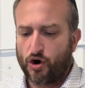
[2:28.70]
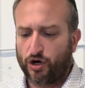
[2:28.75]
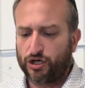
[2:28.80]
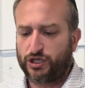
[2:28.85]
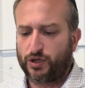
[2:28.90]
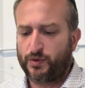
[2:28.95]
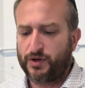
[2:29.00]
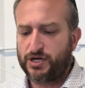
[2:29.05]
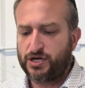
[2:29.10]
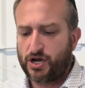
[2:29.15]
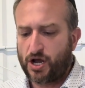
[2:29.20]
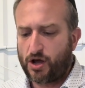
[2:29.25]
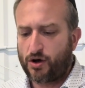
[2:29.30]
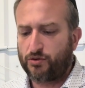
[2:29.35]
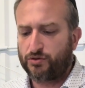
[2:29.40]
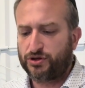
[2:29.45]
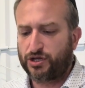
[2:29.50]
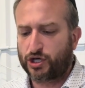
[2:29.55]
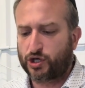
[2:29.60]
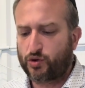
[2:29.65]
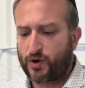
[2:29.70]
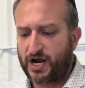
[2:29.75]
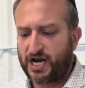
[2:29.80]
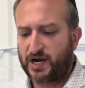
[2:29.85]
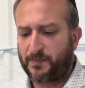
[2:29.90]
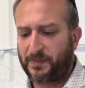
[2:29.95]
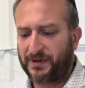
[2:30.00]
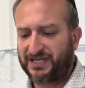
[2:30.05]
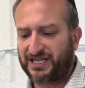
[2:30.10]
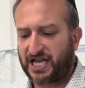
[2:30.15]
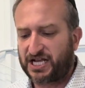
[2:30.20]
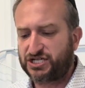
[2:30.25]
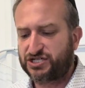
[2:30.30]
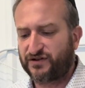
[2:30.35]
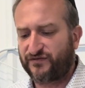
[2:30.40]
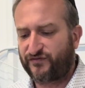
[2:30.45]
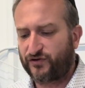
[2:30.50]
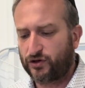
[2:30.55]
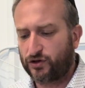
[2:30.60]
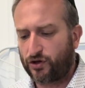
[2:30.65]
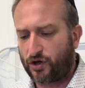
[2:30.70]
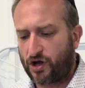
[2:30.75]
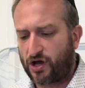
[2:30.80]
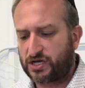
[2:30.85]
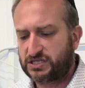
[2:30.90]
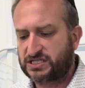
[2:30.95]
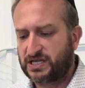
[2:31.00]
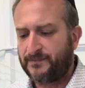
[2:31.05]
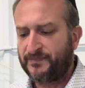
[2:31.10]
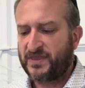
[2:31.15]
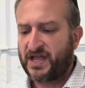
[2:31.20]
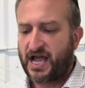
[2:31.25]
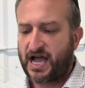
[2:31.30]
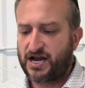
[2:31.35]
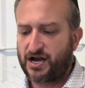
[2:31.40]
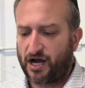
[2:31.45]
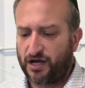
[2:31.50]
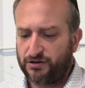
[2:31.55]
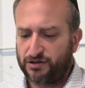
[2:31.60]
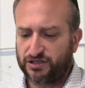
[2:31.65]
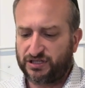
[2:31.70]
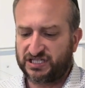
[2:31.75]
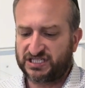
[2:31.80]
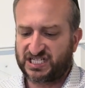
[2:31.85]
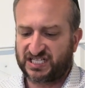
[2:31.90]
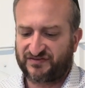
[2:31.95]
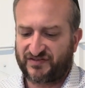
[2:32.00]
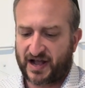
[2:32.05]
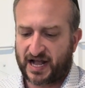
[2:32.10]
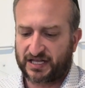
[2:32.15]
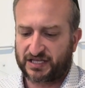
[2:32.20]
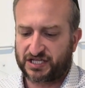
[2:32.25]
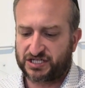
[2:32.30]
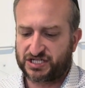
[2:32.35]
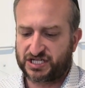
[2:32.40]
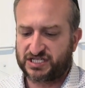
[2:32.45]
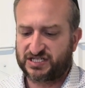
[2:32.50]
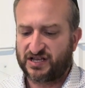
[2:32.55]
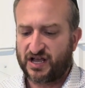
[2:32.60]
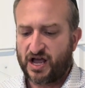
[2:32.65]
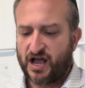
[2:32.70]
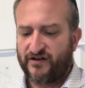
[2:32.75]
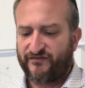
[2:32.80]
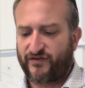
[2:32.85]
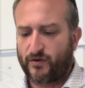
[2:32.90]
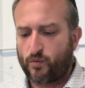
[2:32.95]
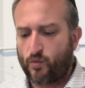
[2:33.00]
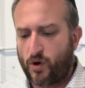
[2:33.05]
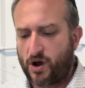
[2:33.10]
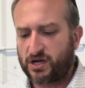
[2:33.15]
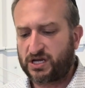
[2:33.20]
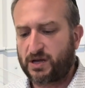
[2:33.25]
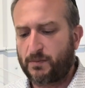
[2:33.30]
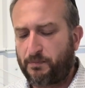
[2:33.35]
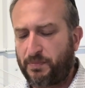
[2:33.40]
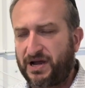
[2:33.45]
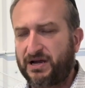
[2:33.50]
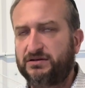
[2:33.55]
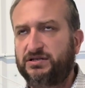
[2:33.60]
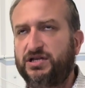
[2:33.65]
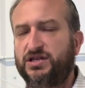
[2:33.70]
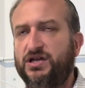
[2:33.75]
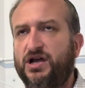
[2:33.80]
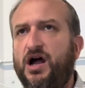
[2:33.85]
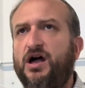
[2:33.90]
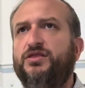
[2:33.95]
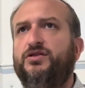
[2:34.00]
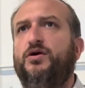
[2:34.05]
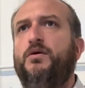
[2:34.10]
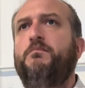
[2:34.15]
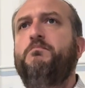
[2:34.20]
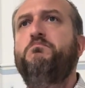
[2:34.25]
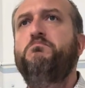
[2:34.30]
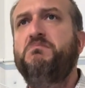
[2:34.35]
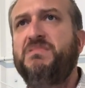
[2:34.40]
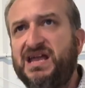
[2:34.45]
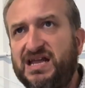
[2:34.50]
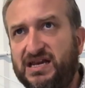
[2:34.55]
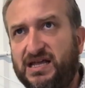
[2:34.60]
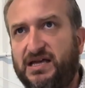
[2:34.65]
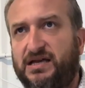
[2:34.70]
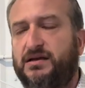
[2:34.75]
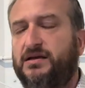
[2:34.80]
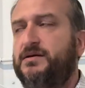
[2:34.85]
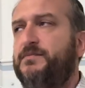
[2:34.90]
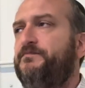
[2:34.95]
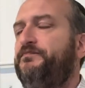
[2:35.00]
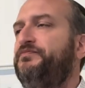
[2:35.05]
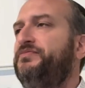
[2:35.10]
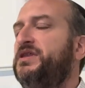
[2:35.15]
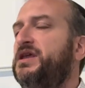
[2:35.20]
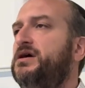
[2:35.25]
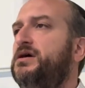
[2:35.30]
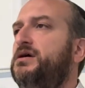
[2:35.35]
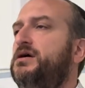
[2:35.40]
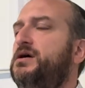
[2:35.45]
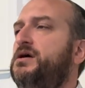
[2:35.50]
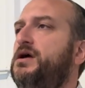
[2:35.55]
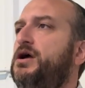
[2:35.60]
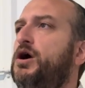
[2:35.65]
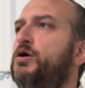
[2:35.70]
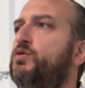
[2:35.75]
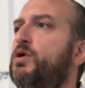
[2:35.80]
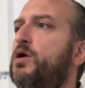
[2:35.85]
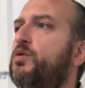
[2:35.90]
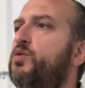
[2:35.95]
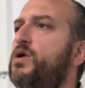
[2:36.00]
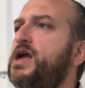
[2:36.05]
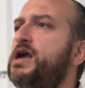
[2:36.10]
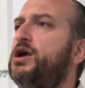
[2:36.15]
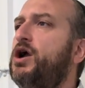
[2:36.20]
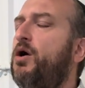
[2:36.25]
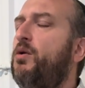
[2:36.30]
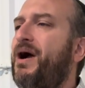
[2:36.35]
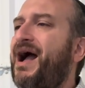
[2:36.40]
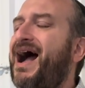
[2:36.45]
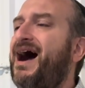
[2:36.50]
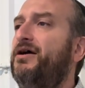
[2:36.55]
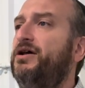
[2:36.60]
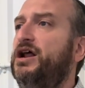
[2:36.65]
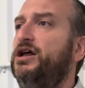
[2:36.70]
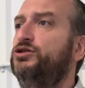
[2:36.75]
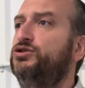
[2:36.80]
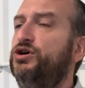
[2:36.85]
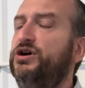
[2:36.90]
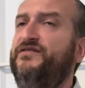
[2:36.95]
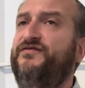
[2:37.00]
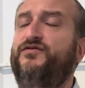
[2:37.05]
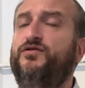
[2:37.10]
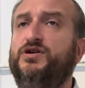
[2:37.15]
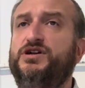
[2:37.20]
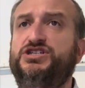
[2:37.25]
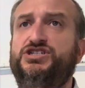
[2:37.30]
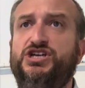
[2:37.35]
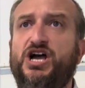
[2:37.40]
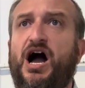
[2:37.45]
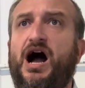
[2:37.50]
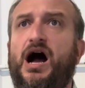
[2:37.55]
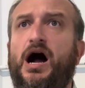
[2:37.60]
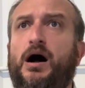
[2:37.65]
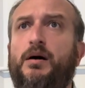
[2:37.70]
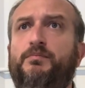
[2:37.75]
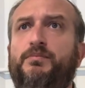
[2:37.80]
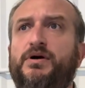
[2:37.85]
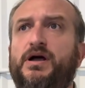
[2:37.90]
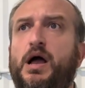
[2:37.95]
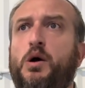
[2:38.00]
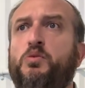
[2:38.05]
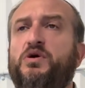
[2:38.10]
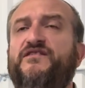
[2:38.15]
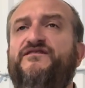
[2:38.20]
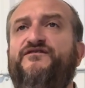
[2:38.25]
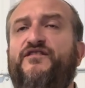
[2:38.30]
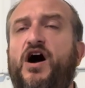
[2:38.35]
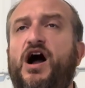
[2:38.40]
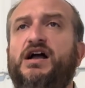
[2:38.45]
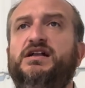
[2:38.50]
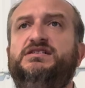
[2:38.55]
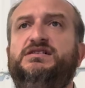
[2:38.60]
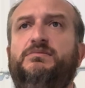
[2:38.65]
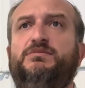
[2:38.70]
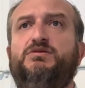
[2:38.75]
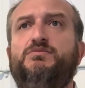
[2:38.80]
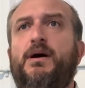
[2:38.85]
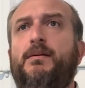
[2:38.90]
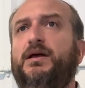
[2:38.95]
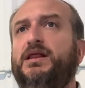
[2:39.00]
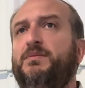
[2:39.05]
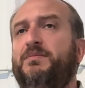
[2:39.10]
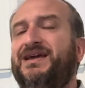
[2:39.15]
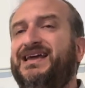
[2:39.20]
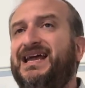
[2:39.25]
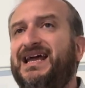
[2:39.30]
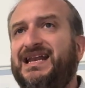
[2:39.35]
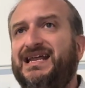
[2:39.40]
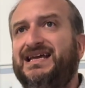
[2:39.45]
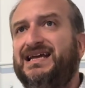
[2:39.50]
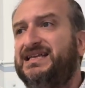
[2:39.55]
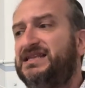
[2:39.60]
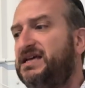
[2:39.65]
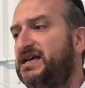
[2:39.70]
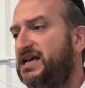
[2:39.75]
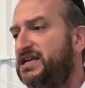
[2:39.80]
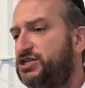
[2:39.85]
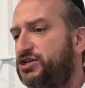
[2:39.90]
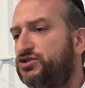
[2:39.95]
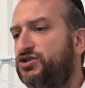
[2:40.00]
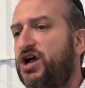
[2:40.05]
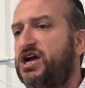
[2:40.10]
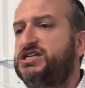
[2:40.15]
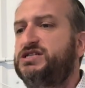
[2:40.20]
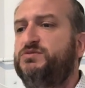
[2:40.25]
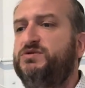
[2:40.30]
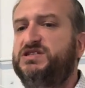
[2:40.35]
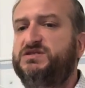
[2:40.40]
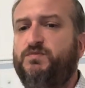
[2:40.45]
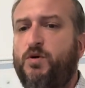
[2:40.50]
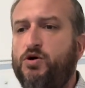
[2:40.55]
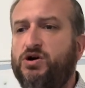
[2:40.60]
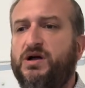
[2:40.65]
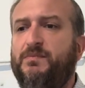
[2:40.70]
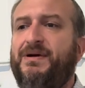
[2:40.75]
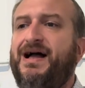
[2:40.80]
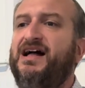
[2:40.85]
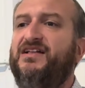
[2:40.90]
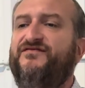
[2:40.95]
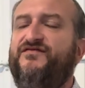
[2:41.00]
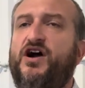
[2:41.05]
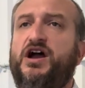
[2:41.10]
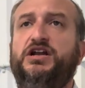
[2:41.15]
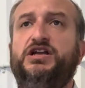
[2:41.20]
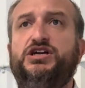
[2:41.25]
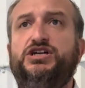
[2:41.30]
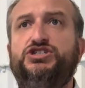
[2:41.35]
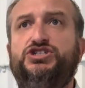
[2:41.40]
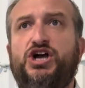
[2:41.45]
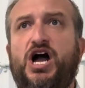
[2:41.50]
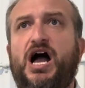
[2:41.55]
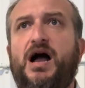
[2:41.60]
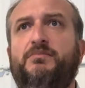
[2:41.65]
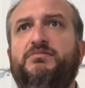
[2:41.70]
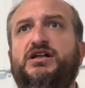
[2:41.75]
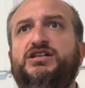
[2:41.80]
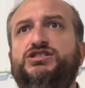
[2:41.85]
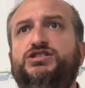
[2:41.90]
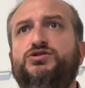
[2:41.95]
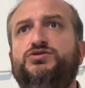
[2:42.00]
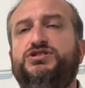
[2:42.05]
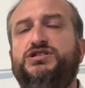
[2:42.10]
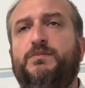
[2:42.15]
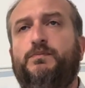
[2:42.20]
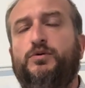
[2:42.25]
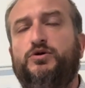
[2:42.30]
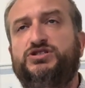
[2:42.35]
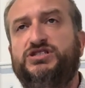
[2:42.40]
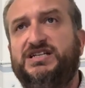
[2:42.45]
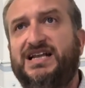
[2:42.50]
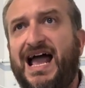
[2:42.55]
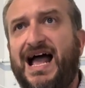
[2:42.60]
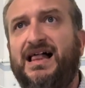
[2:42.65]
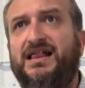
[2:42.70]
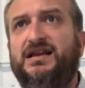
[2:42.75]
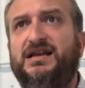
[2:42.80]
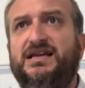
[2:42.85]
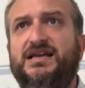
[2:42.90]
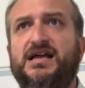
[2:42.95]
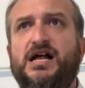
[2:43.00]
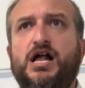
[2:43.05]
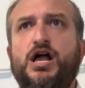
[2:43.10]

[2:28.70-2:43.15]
do we know the greater potential for loss and other disadvantages from one compared to the other. Meaning, when we go out and look for a job and we find something, remember at the beginning in the introduction we spoke about finding a job that suits your personality.